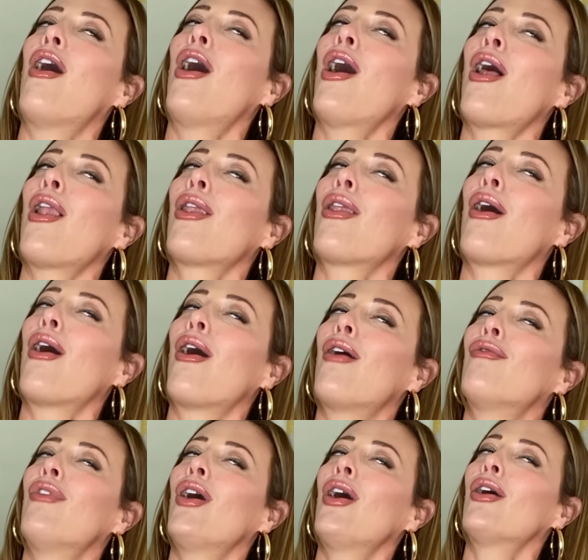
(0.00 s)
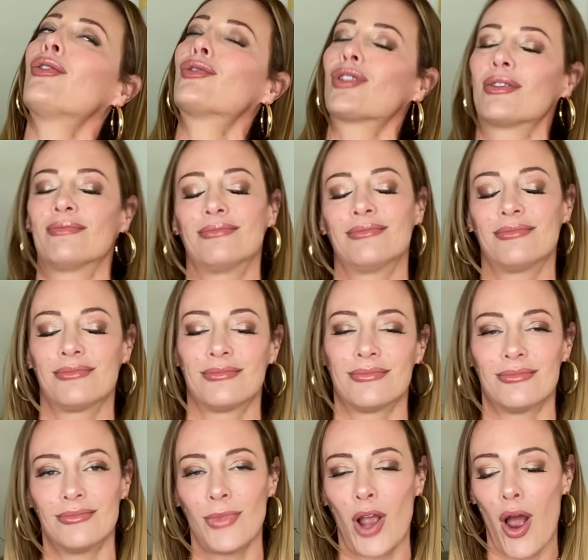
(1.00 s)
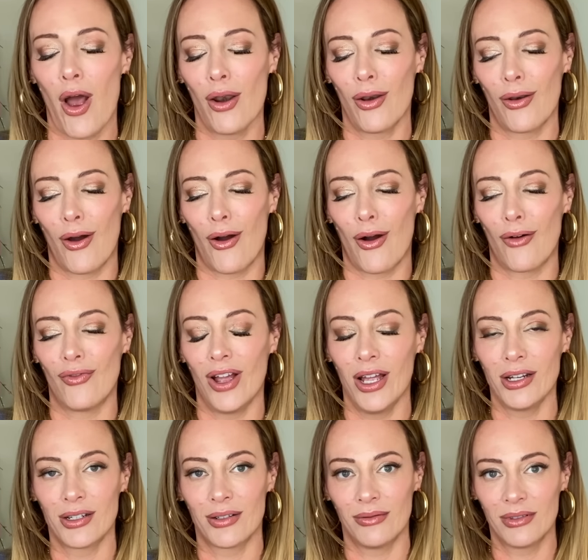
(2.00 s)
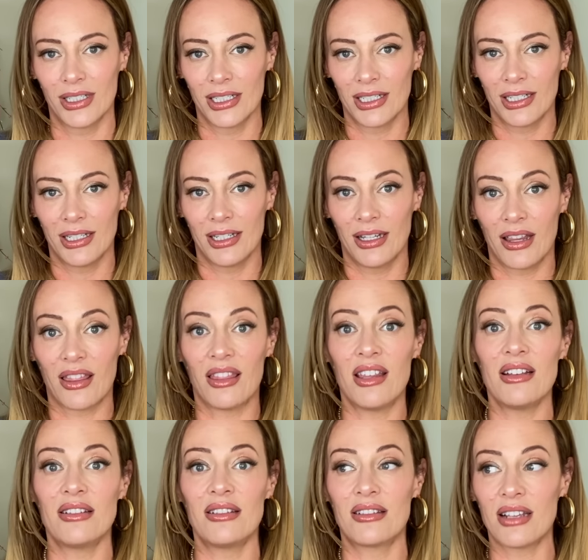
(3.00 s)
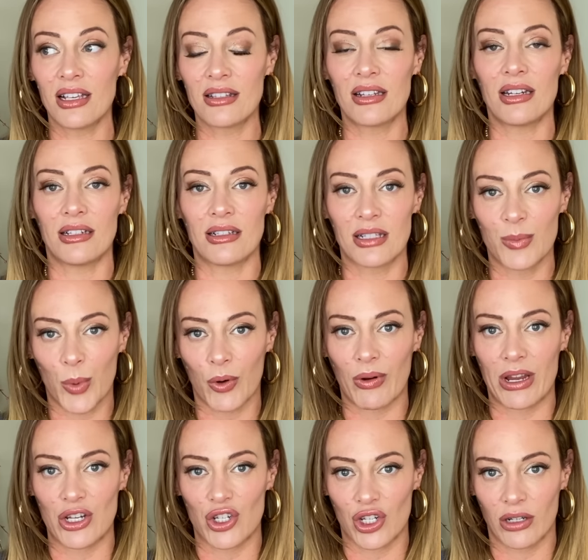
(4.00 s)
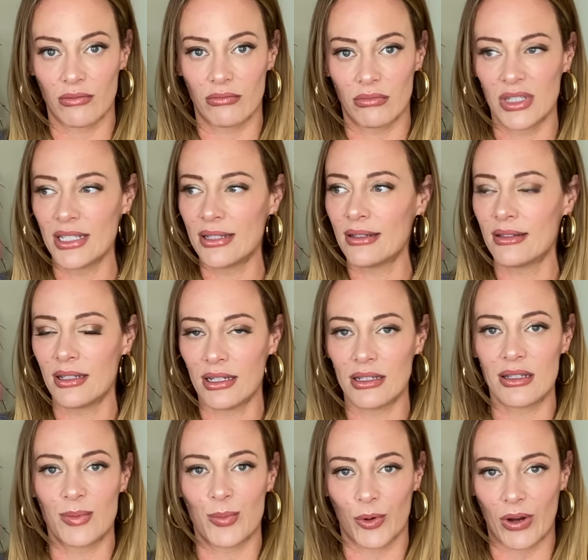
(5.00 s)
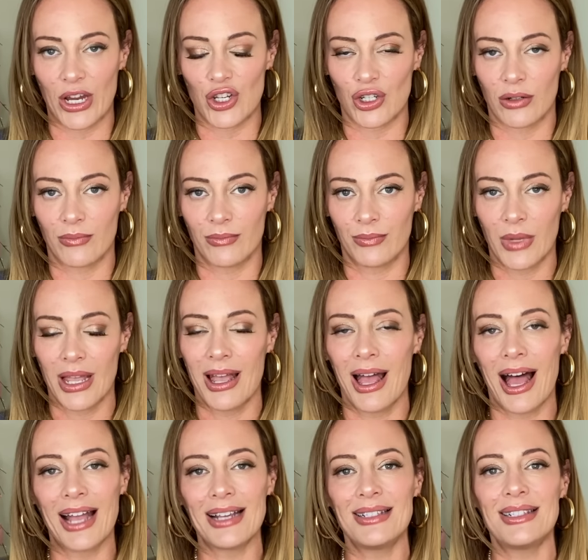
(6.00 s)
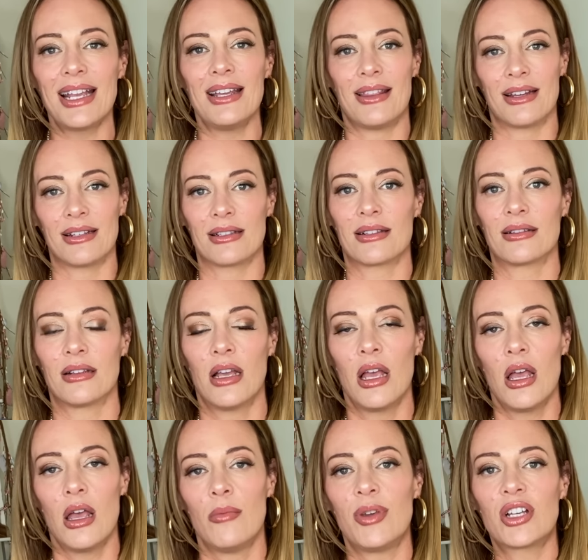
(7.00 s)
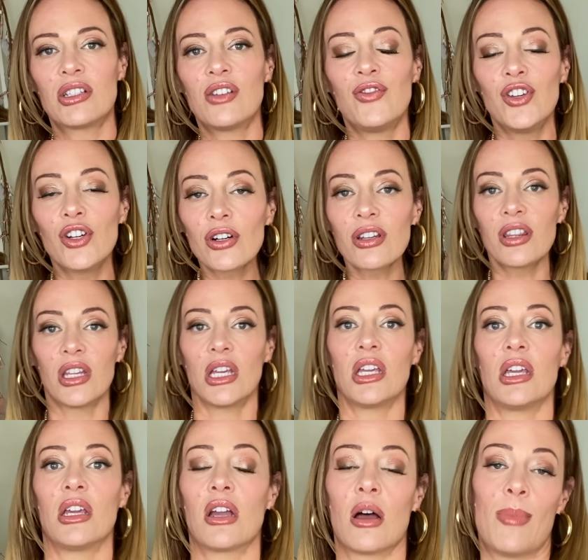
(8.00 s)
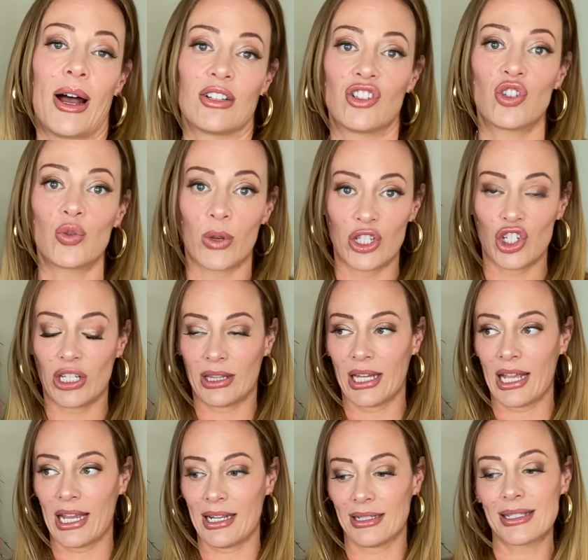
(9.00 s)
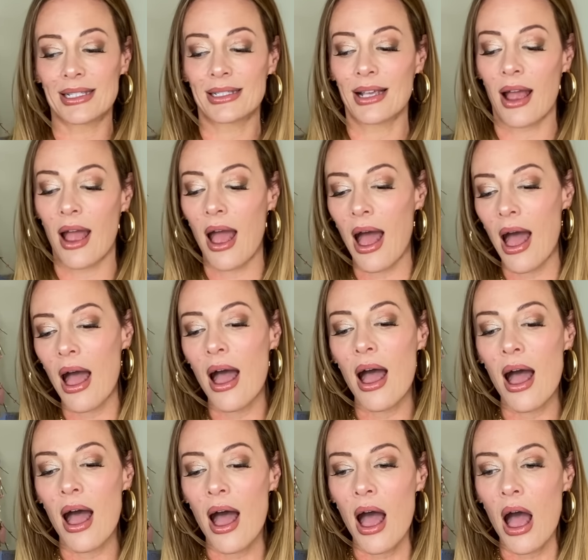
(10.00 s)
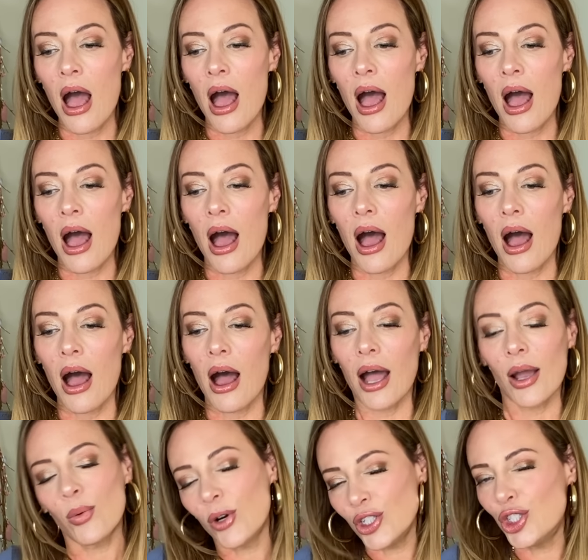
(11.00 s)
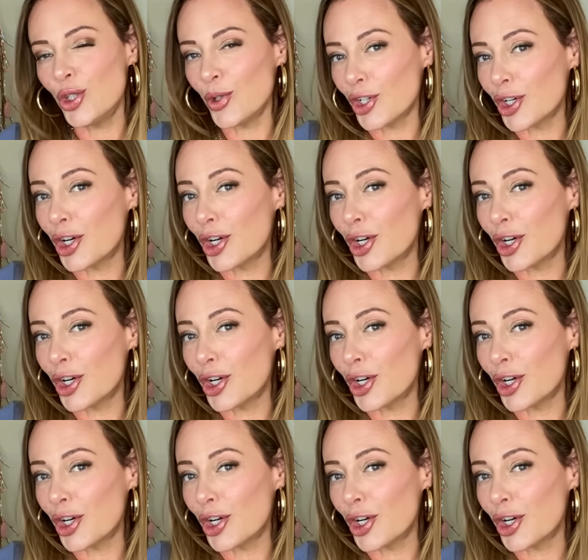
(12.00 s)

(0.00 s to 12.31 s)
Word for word: I love it. I love it. This is an inspiration. This is an inspiration. I say this because if you're thinking about switching lanes, I want you to